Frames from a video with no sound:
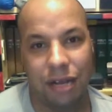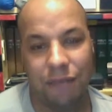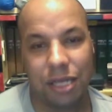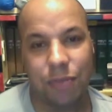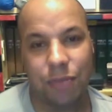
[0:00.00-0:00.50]

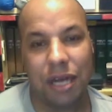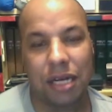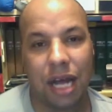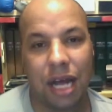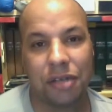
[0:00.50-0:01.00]
Me
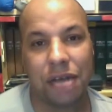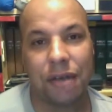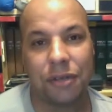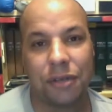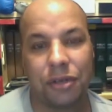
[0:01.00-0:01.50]
spending 100
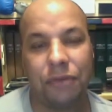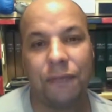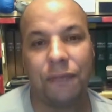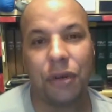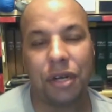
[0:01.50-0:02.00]
hours
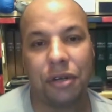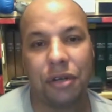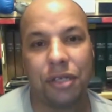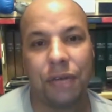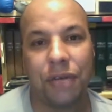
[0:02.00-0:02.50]
working
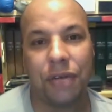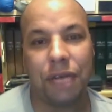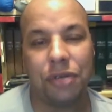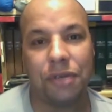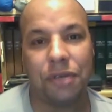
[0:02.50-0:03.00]
on someone
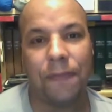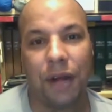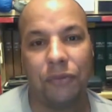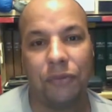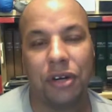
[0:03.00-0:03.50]
else's
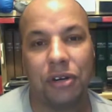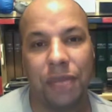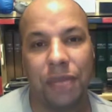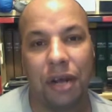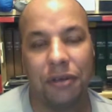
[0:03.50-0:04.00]
farm when I've
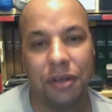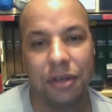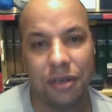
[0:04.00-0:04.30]
got my own.